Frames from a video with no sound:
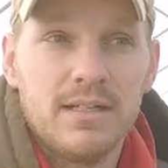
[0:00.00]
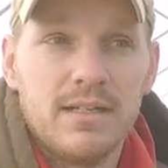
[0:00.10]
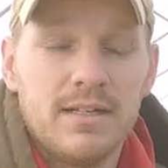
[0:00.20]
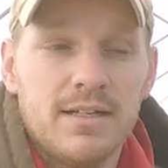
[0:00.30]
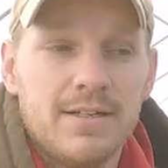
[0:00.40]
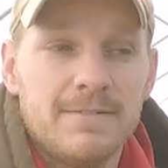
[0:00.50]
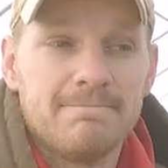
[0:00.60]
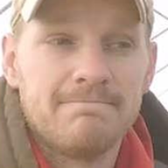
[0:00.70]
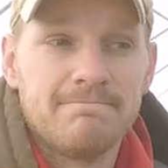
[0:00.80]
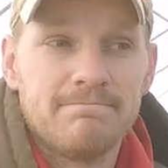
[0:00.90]
uh,
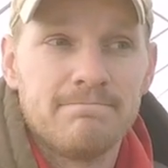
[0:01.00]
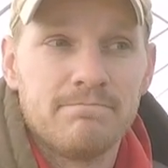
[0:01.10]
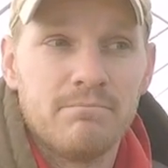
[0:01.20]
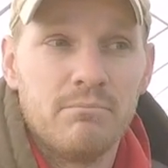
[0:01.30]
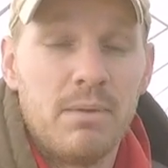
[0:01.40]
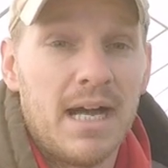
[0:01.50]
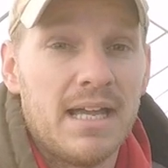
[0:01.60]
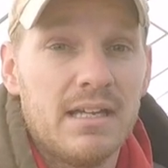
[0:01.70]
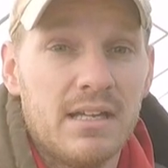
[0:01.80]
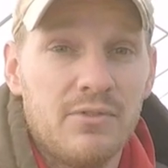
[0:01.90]

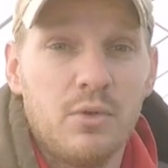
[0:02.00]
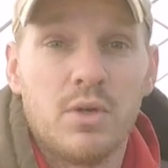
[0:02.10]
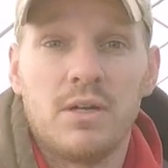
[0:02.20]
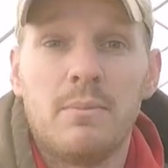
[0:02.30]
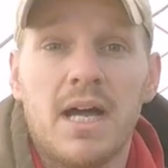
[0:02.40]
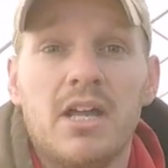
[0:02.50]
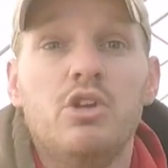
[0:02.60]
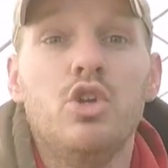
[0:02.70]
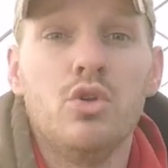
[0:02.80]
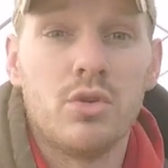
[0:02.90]
buy, if you wanted to buy a
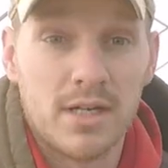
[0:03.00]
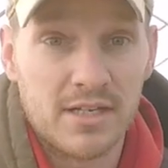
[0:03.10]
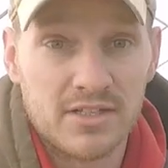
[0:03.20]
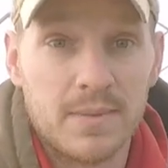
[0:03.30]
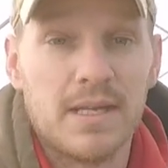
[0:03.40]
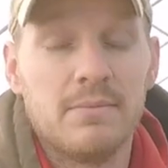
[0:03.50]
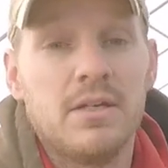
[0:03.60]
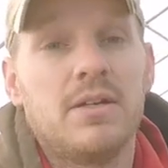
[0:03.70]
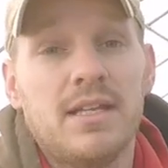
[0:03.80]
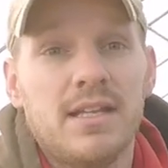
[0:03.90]
new clear span
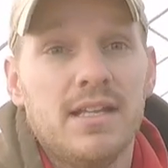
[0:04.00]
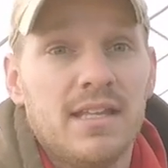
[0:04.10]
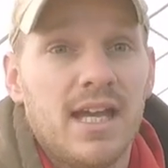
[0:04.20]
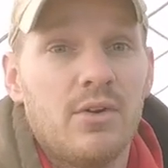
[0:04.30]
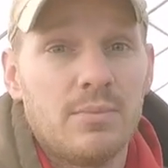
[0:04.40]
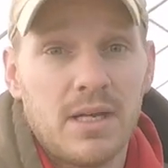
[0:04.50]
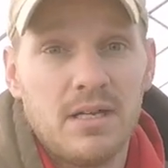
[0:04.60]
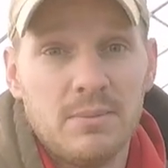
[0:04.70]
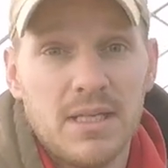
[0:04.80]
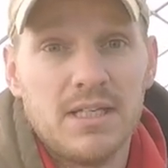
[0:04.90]
building, that would
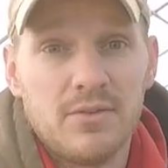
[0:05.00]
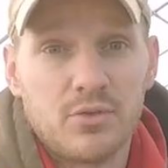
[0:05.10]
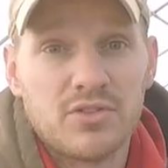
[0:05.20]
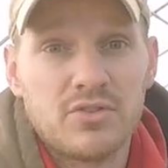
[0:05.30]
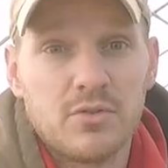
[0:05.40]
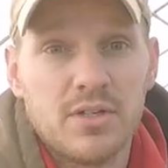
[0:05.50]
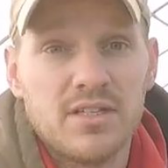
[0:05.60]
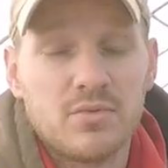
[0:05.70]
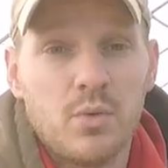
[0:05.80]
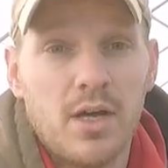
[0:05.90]
probably be a different story
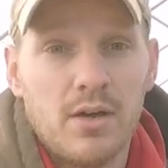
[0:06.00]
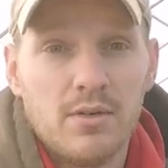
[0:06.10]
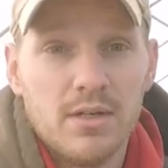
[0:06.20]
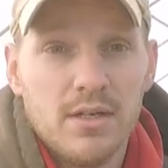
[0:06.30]
as well.